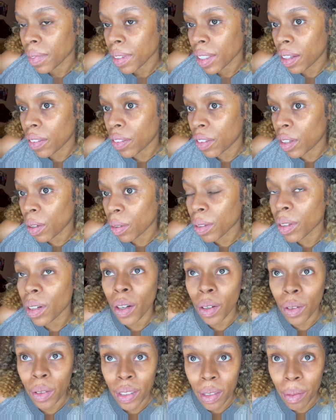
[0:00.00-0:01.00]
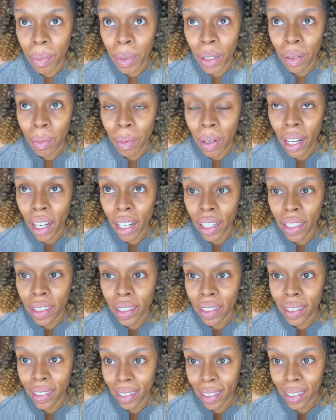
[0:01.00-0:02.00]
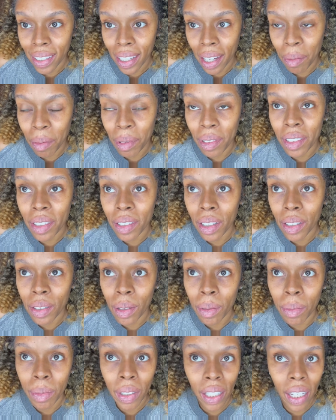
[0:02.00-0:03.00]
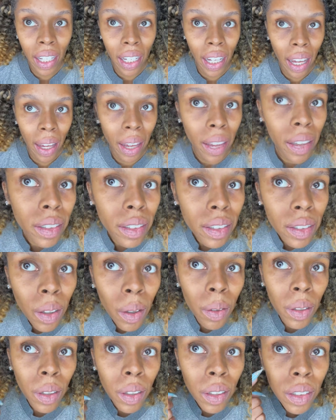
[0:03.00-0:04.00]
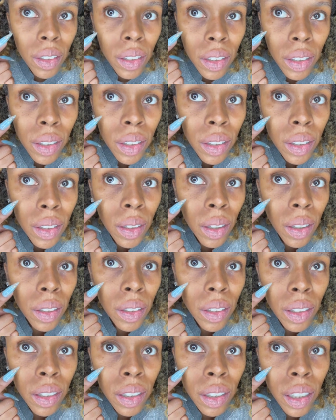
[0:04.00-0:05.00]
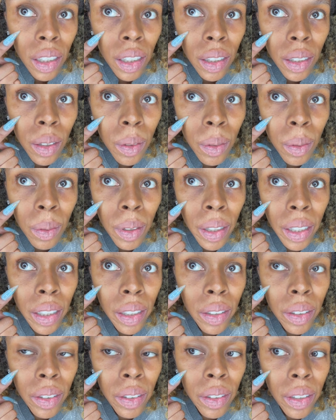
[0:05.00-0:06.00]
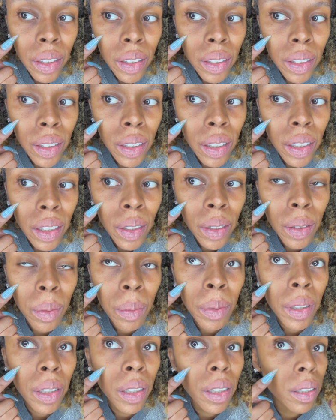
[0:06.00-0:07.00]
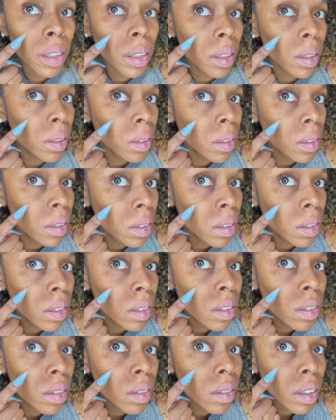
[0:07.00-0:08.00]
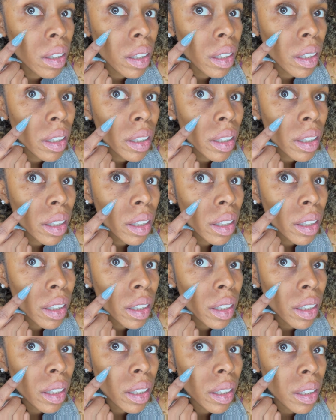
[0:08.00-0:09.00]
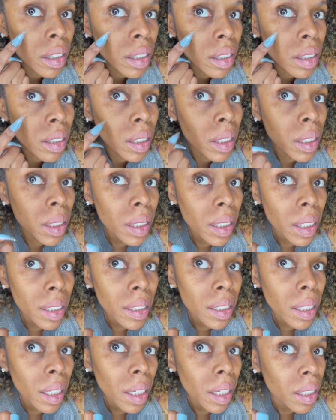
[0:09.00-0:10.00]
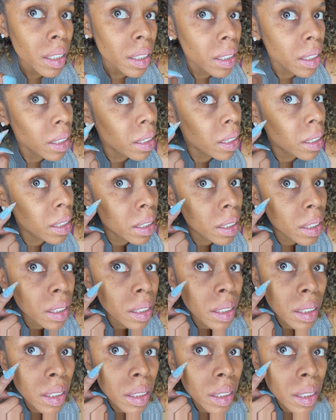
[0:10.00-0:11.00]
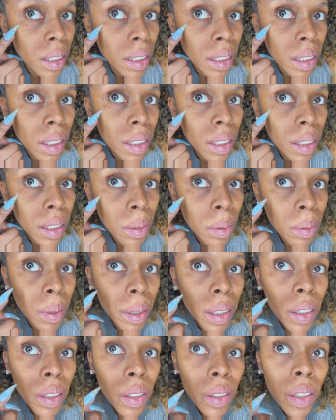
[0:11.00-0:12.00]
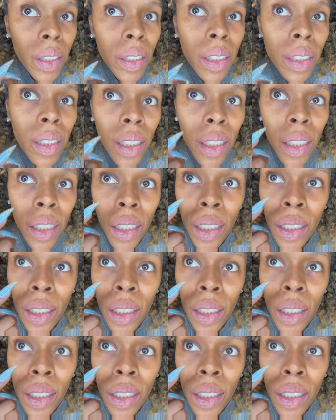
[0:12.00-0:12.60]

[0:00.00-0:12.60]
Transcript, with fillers: If you don't know, it's a mirror behind this camera, so that's what I'm looking at. So look, this is starting to get a little white and crusty a little bit right here. That's not good. This is looking a little white and crusty.